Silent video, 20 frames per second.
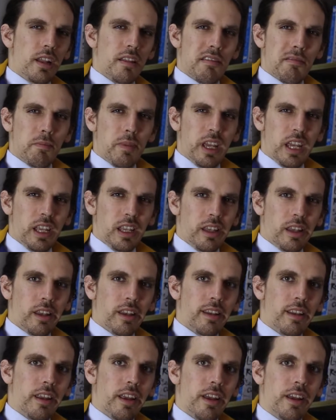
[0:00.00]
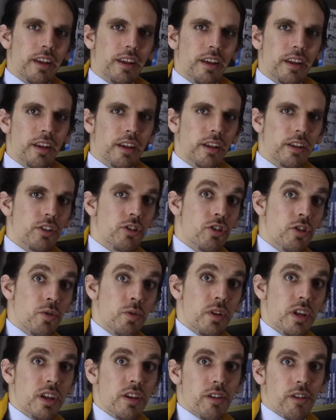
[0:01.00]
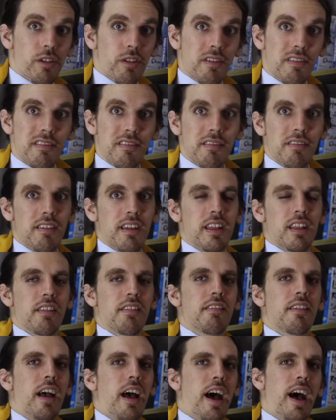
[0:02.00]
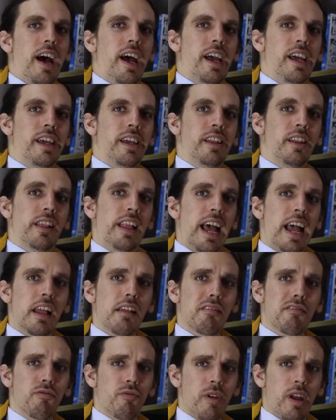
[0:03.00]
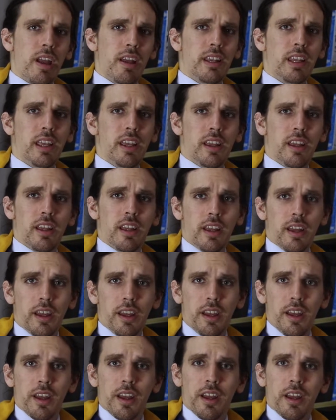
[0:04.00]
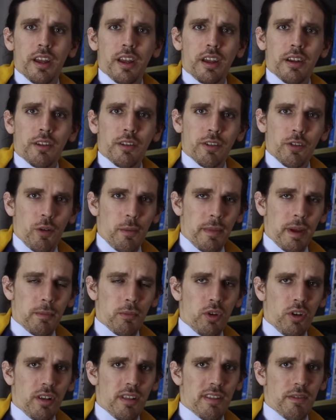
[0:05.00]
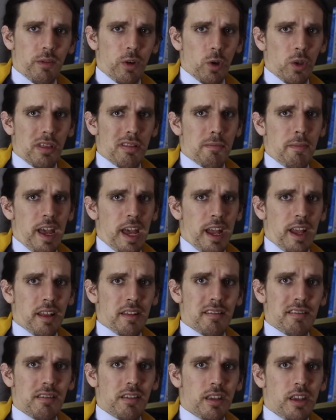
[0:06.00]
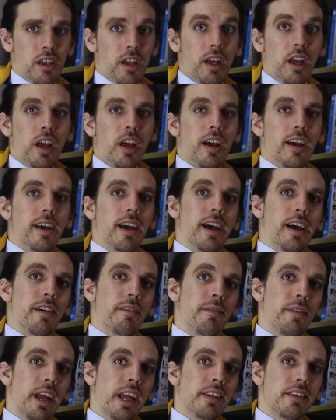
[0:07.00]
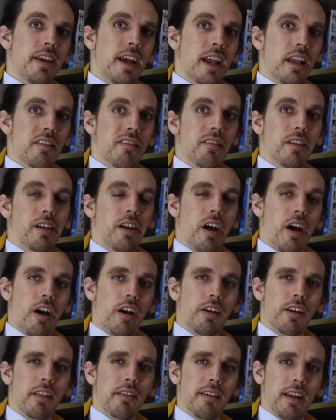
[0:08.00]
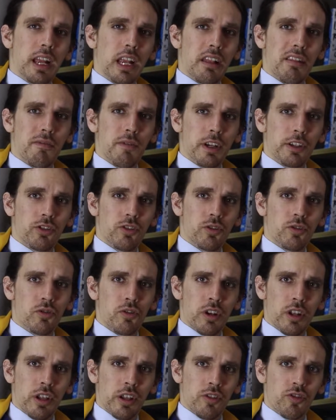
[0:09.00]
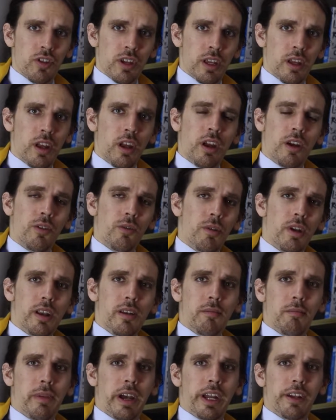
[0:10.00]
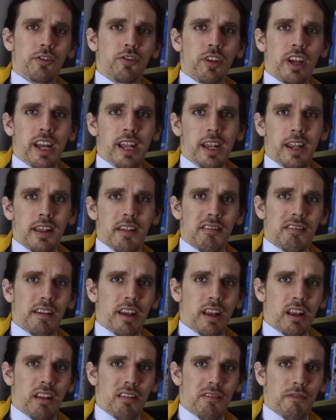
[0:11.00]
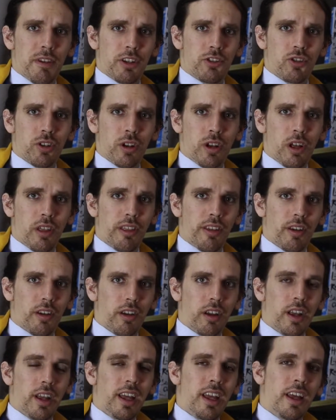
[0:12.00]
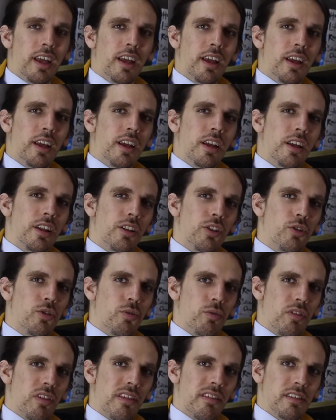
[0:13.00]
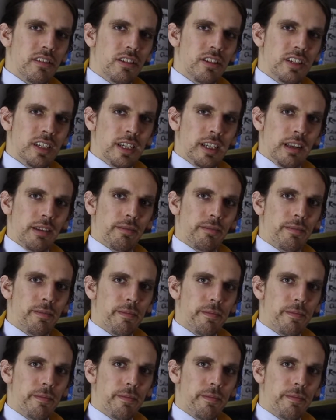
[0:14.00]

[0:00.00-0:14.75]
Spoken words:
It's been 2 years since I last read Remembrance of Earth's Past, a fantastic hard science fiction trilogy written by Chinese science fiction author Liu Cixin.